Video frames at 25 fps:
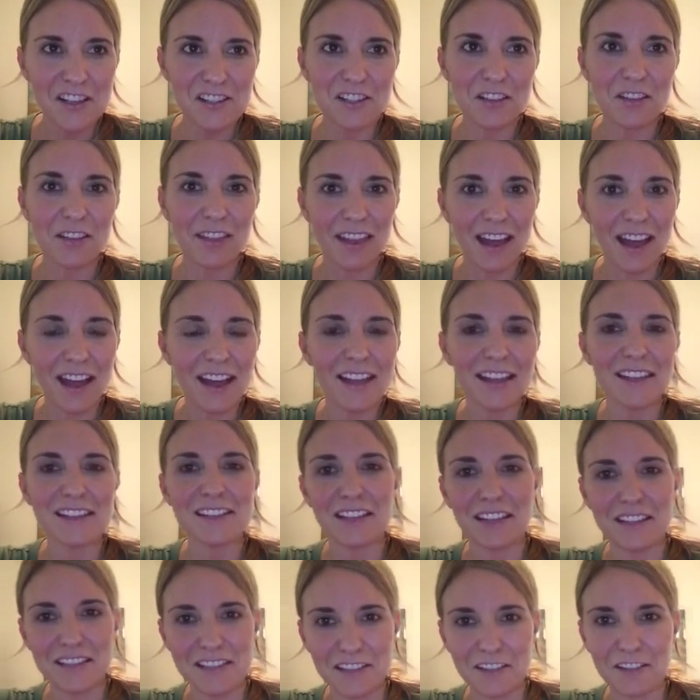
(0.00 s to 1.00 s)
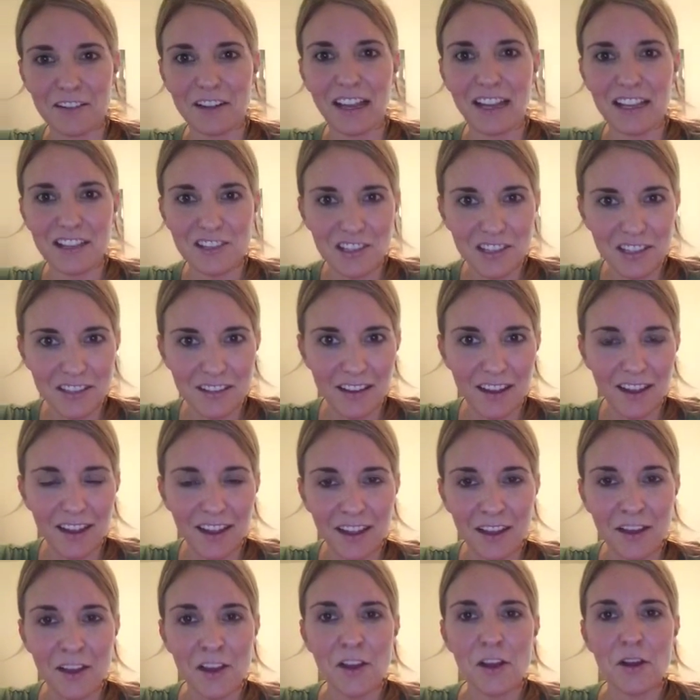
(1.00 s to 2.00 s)
So that is considered a cheat
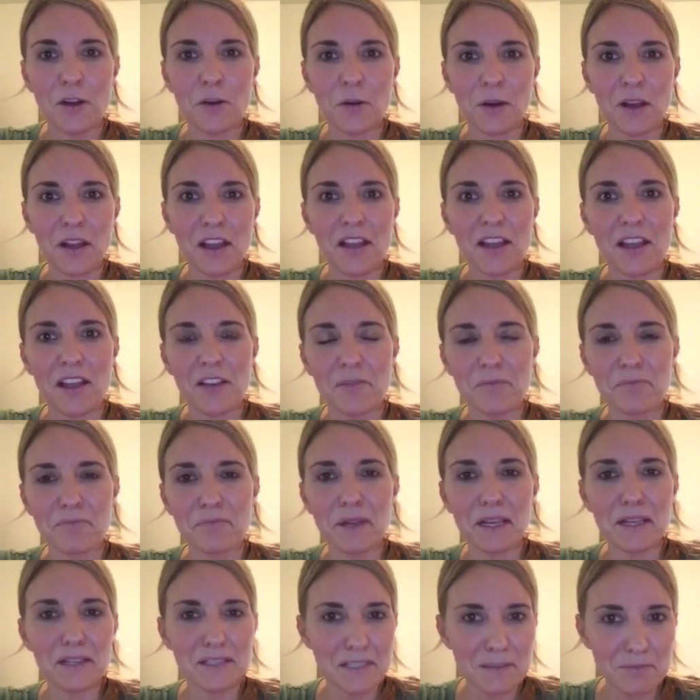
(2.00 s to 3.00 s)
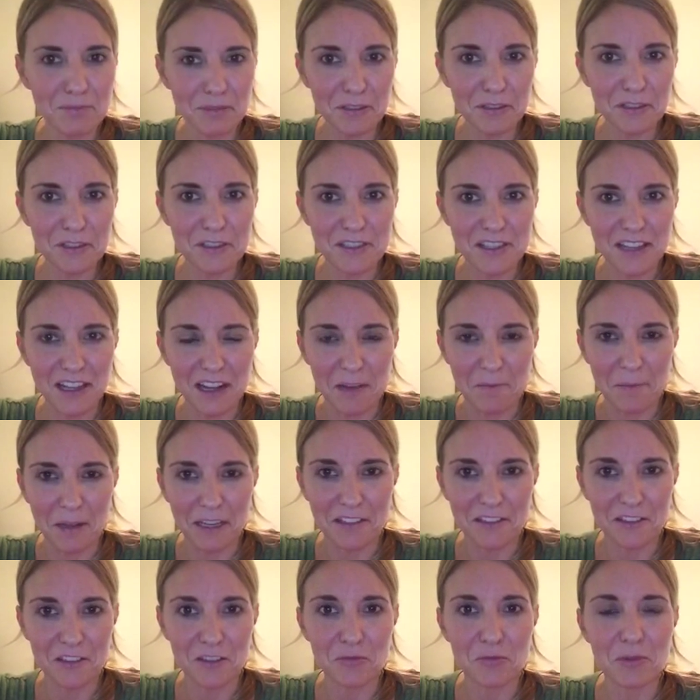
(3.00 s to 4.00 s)
day or a big splurge that I
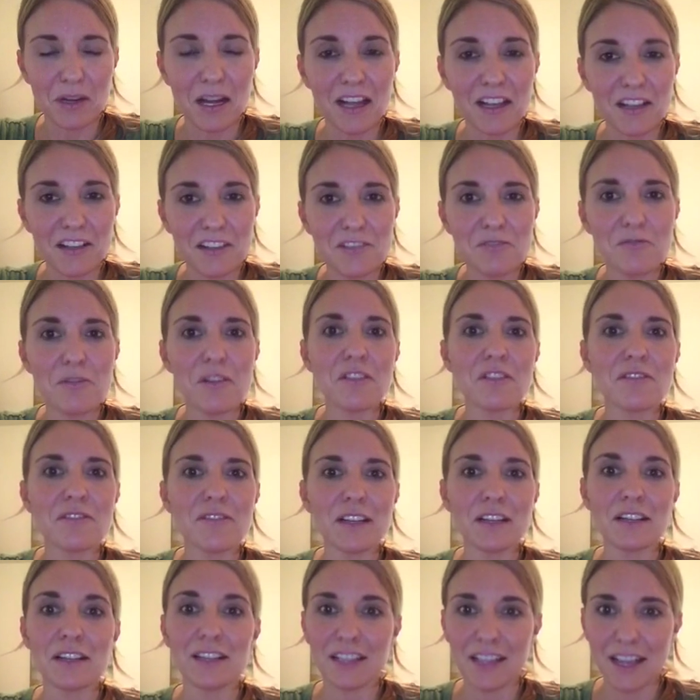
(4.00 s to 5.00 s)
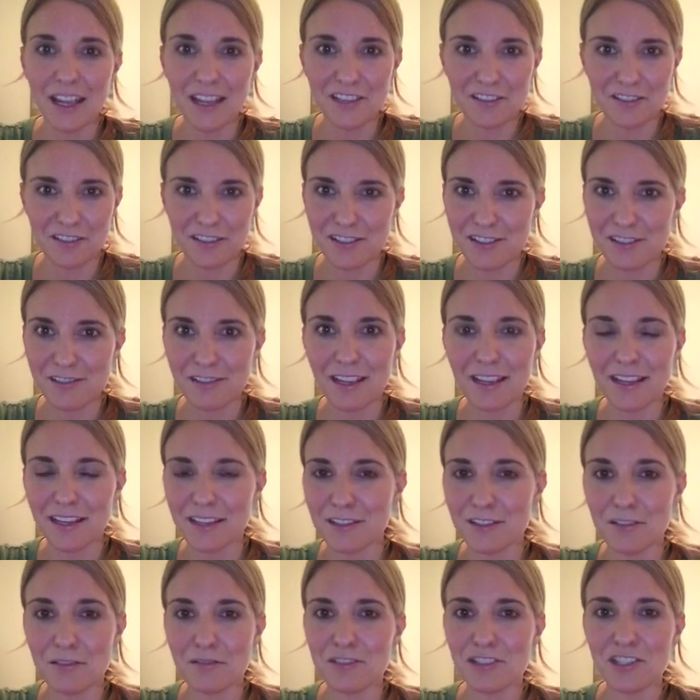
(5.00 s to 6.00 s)
might do, but I can do other variations. So I
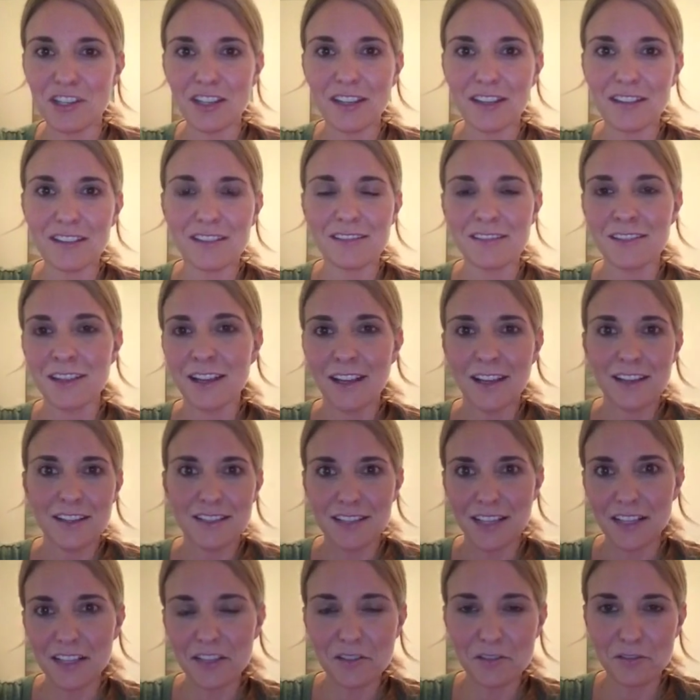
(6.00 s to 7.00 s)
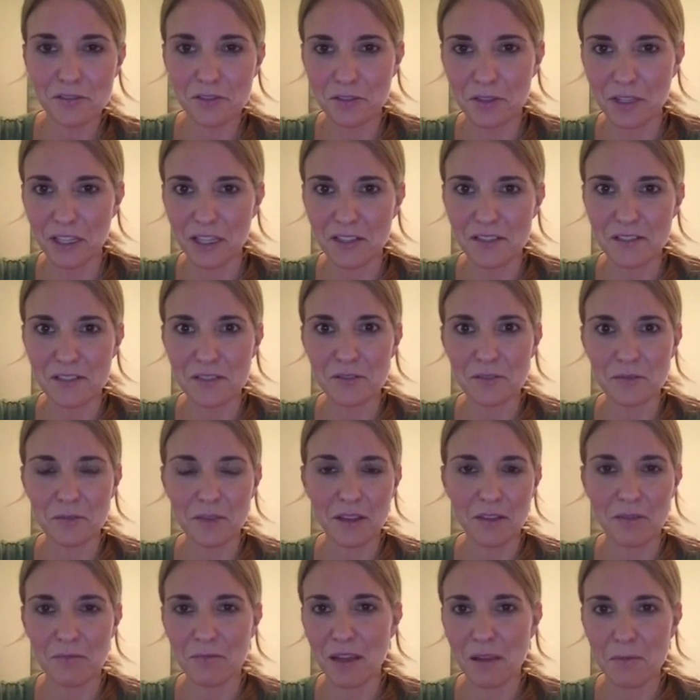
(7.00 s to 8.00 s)
can do chicken tenderloins
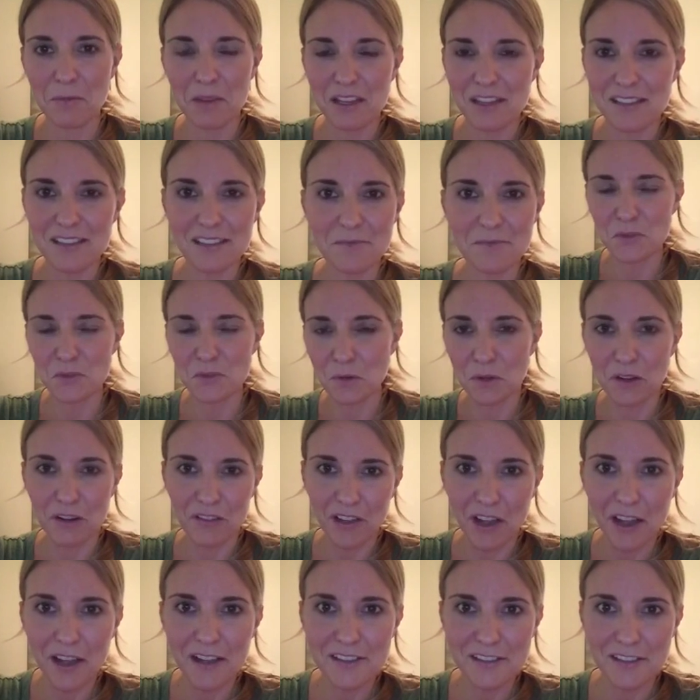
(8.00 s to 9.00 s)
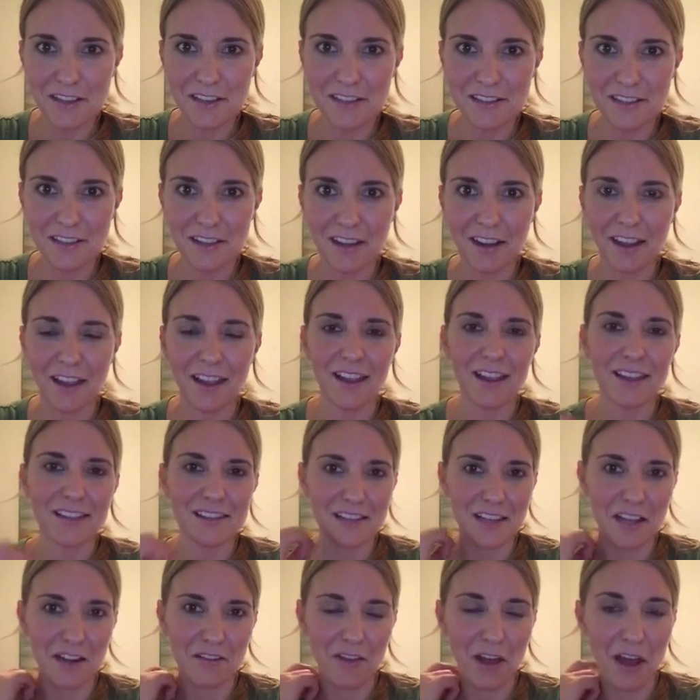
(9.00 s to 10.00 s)
with maybe sort of hot sauce on it
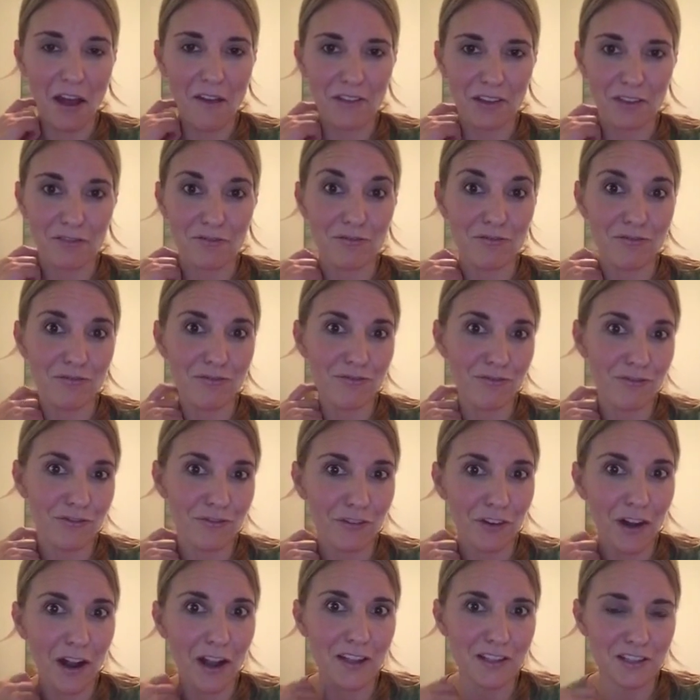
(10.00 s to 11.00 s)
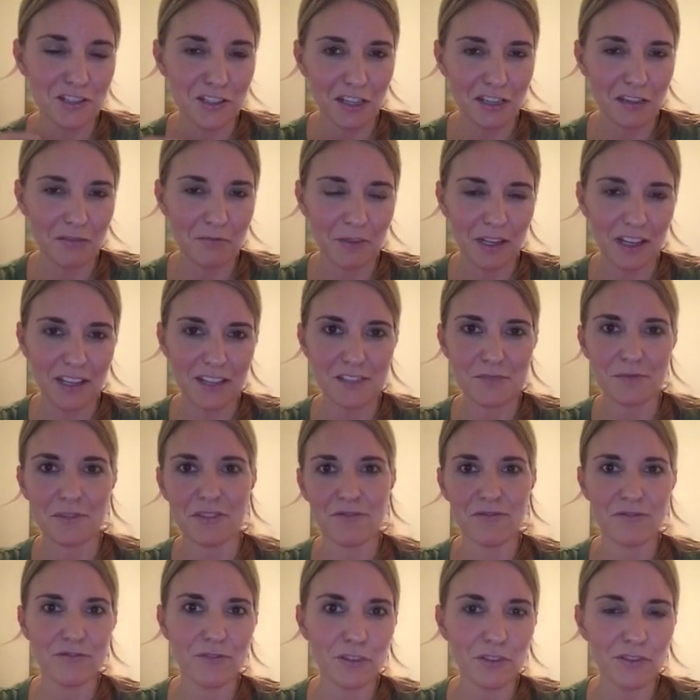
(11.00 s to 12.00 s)
instead of having fried chicken wings
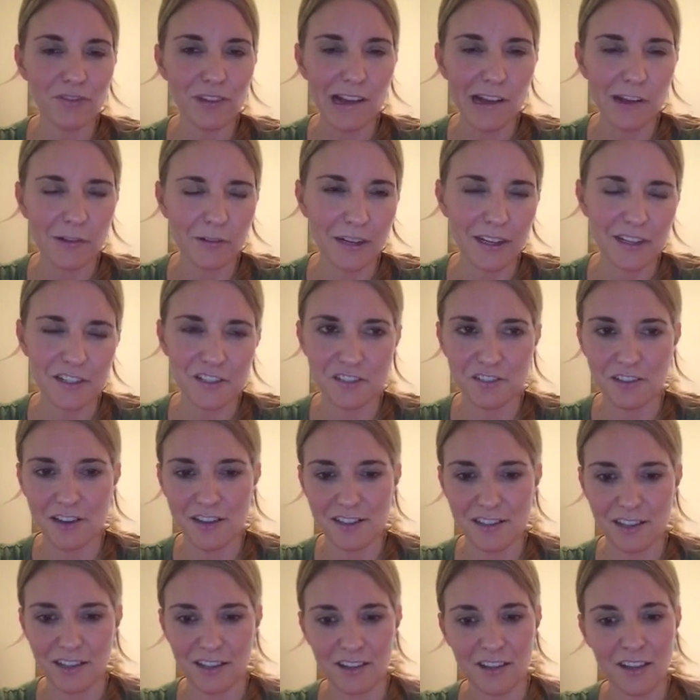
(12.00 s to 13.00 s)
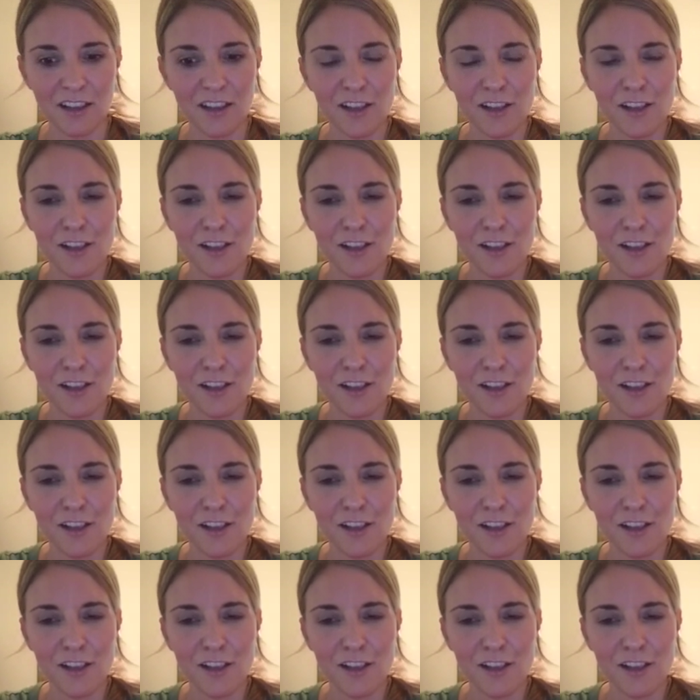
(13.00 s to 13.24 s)
with full fat ranch dressing.